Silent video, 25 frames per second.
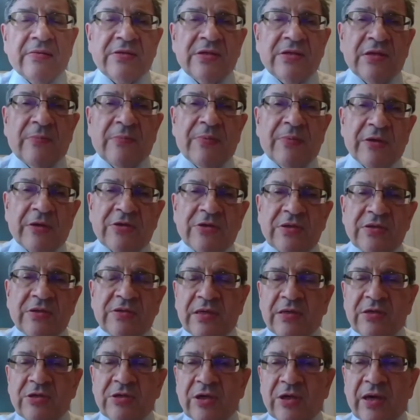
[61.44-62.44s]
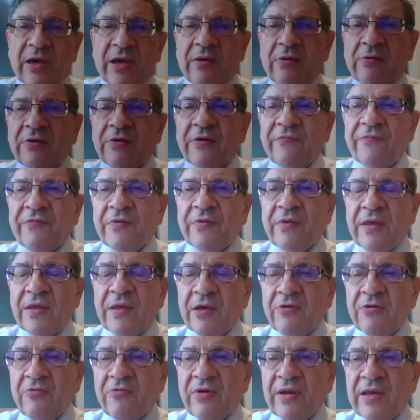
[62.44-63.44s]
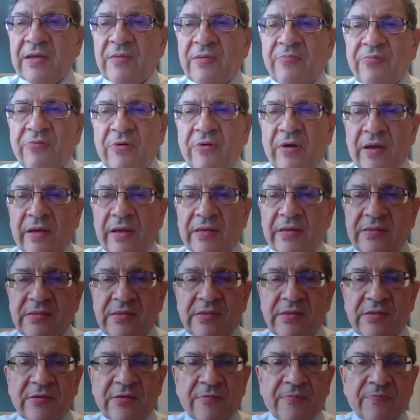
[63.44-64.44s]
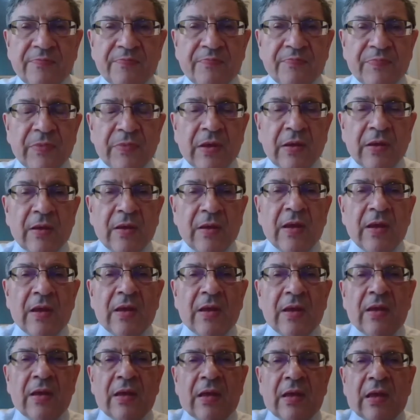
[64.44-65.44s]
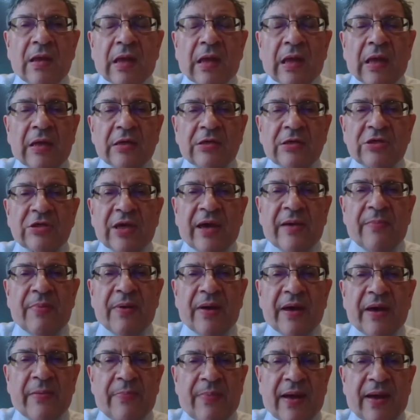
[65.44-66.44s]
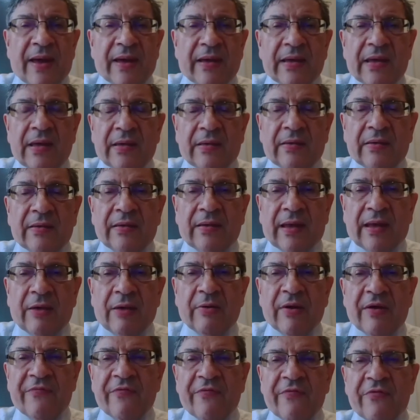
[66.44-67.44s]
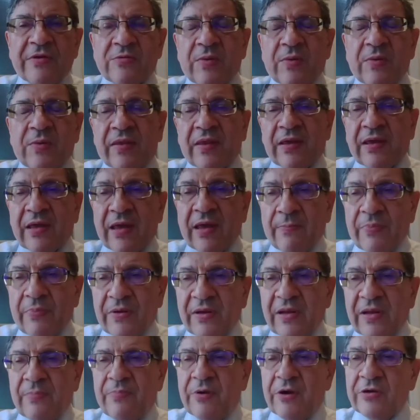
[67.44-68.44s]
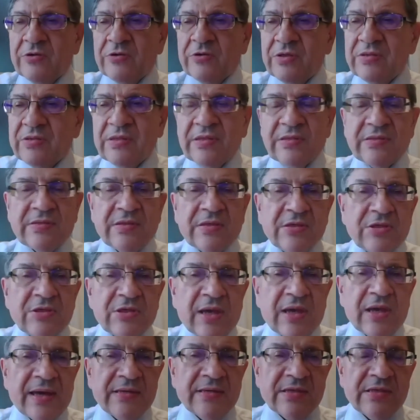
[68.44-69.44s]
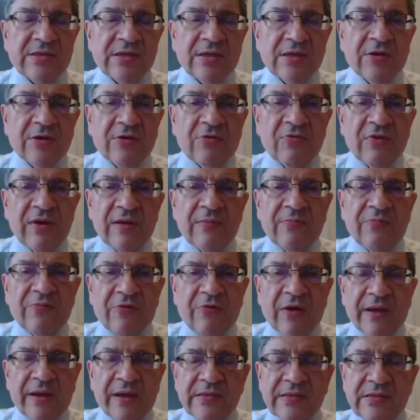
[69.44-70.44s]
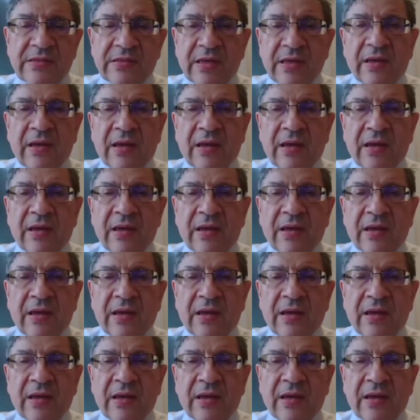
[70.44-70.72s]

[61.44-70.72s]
to the purchasing shareholder for the agreed price. A share buyback, however, is where the company purchases the shares at an agreed price.